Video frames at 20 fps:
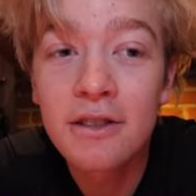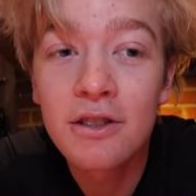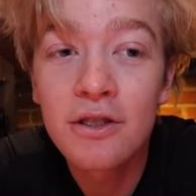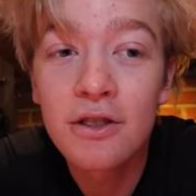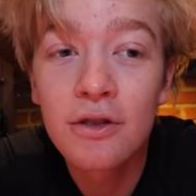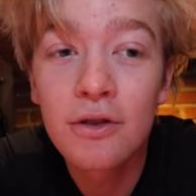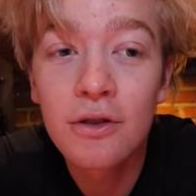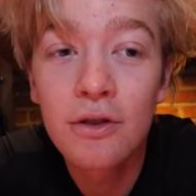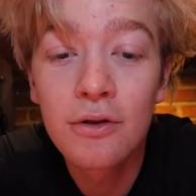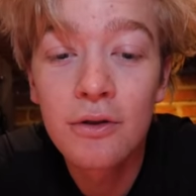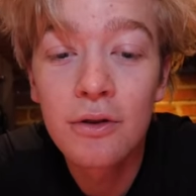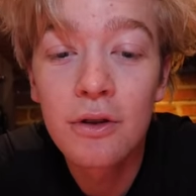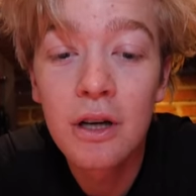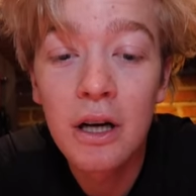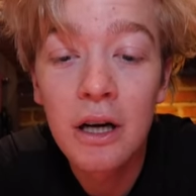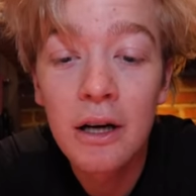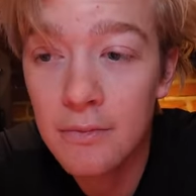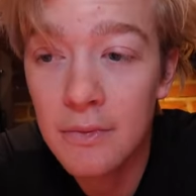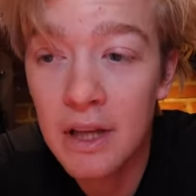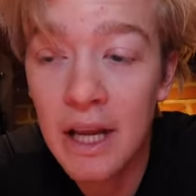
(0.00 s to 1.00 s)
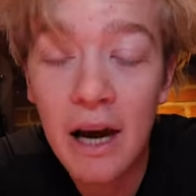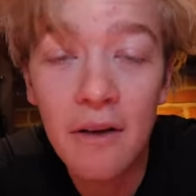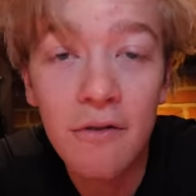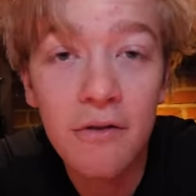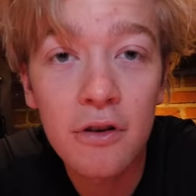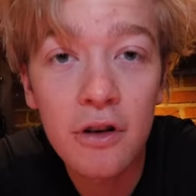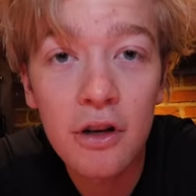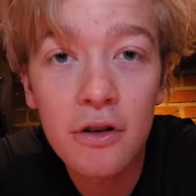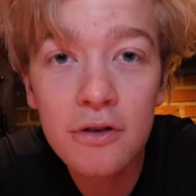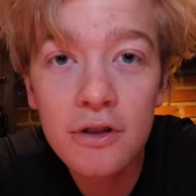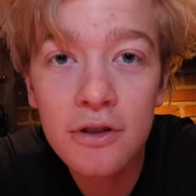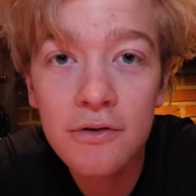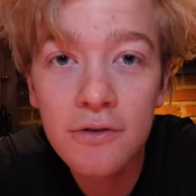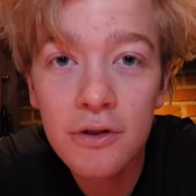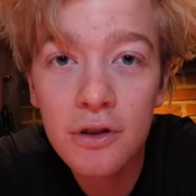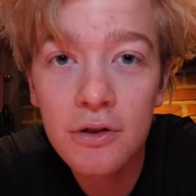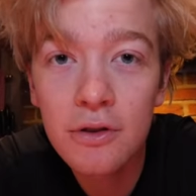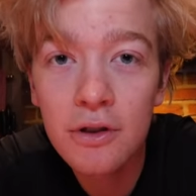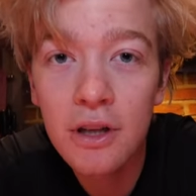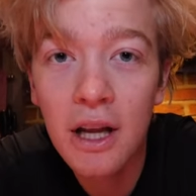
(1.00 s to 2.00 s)
So yeah, for those of
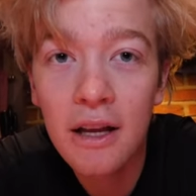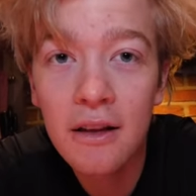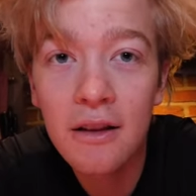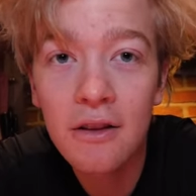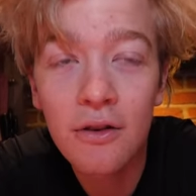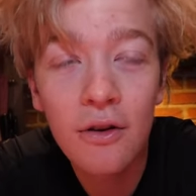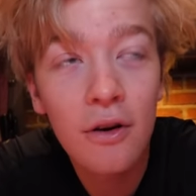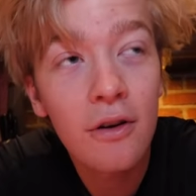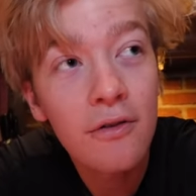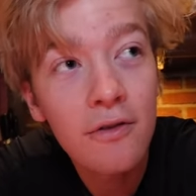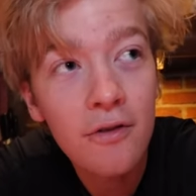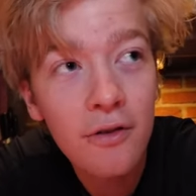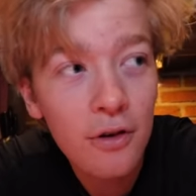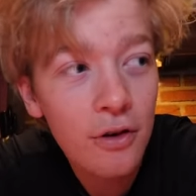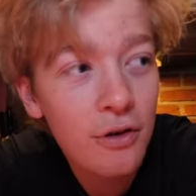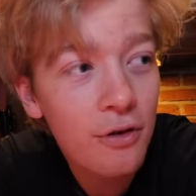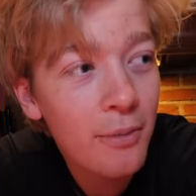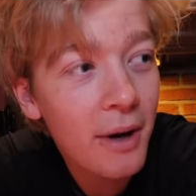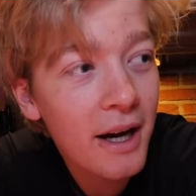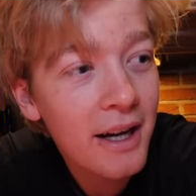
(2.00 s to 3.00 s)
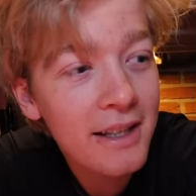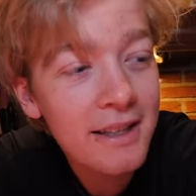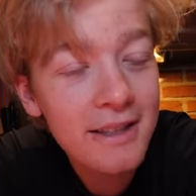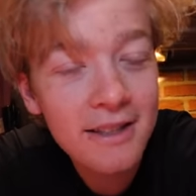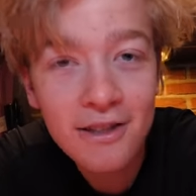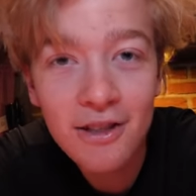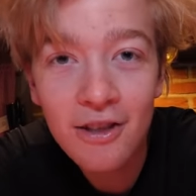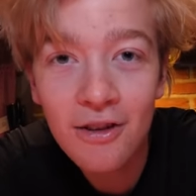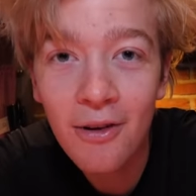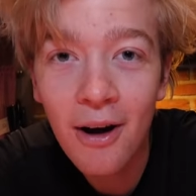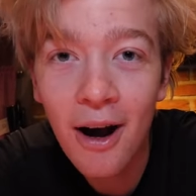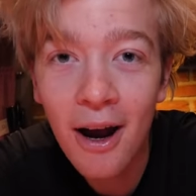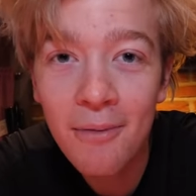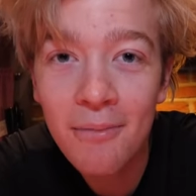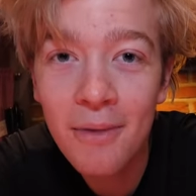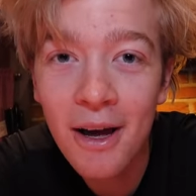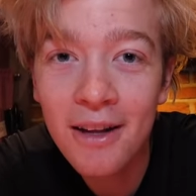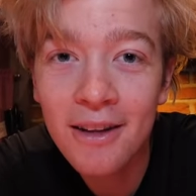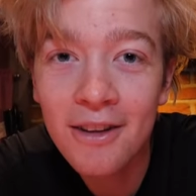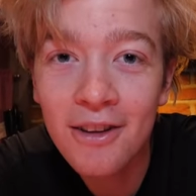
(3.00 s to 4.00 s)
you that don't follow my
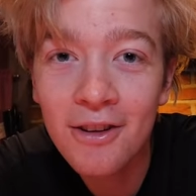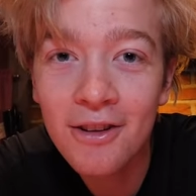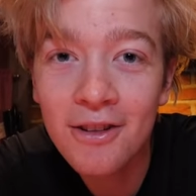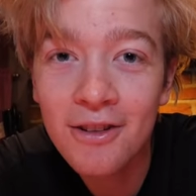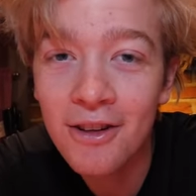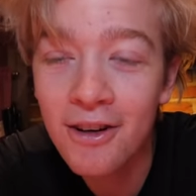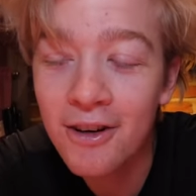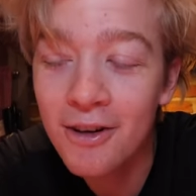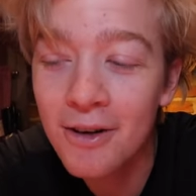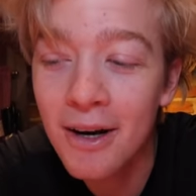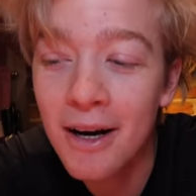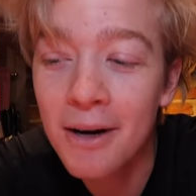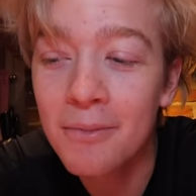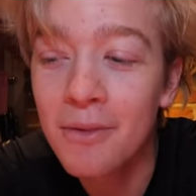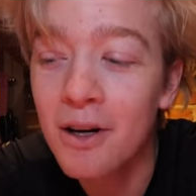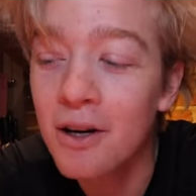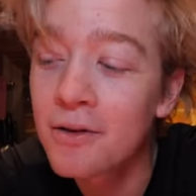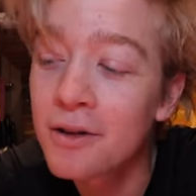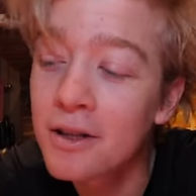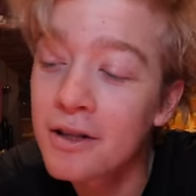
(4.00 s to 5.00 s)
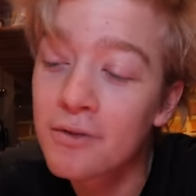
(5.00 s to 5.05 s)
Instagram and don't know, I'm going